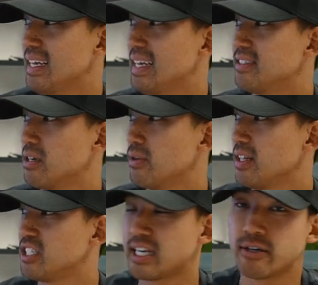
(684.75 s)
isn't
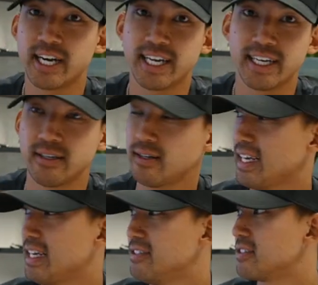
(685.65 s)
really generating any
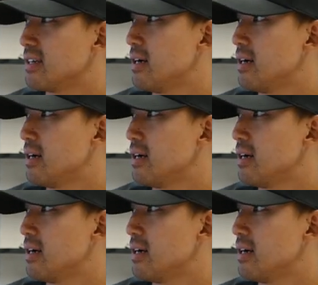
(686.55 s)
leads,